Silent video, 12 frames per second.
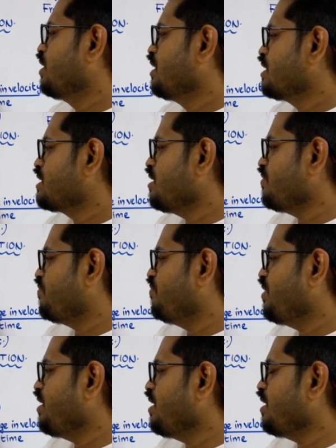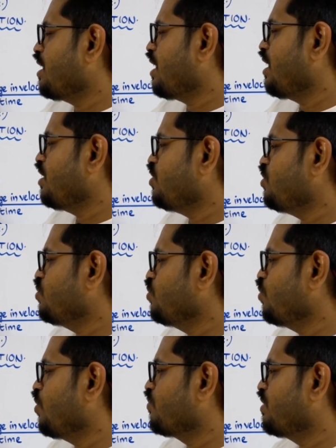See, V and U
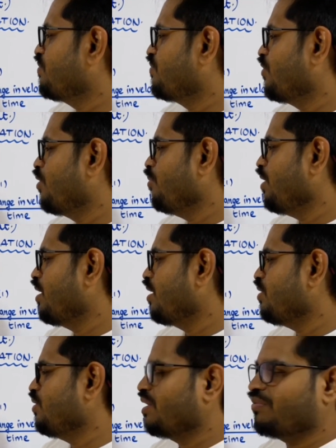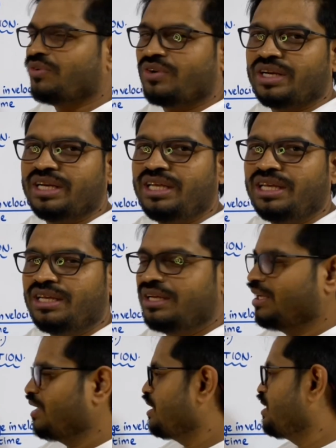of the formula you have already
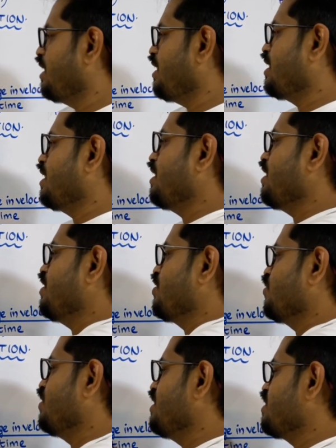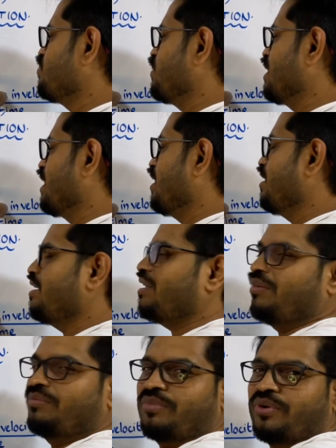taken into this particular
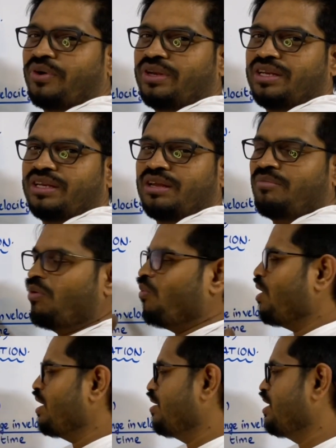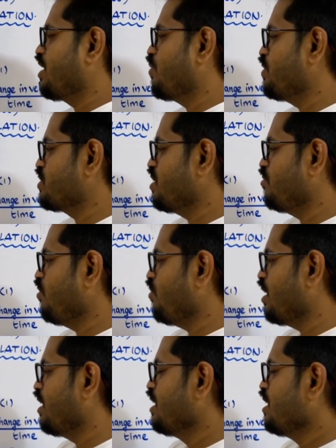point number 1, equation number 1.
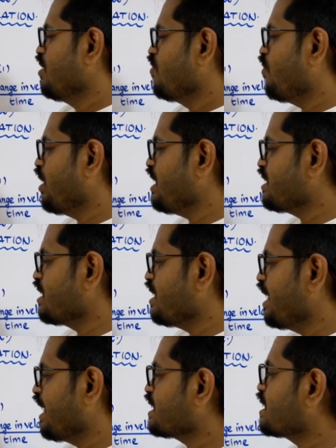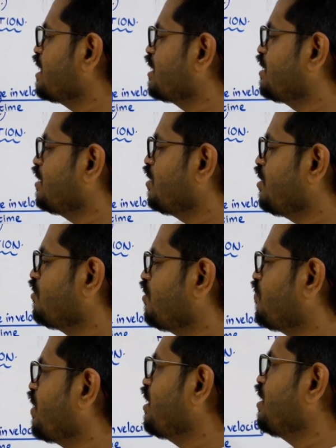What is the next letter you have to
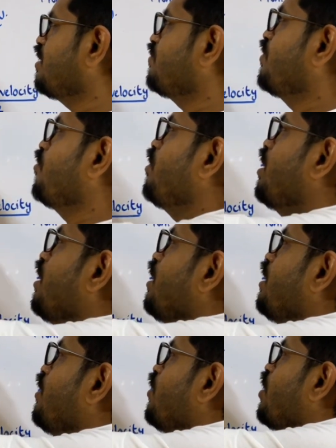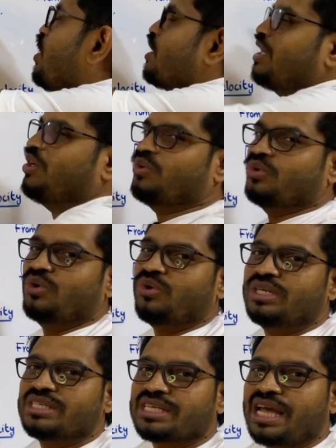find in the formula? Okay, you know
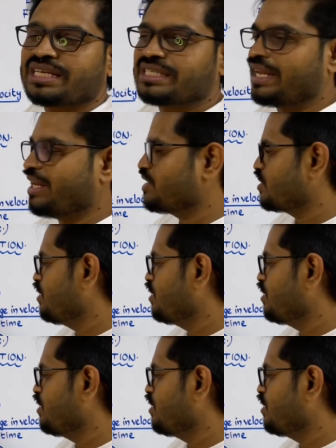it is acceleration.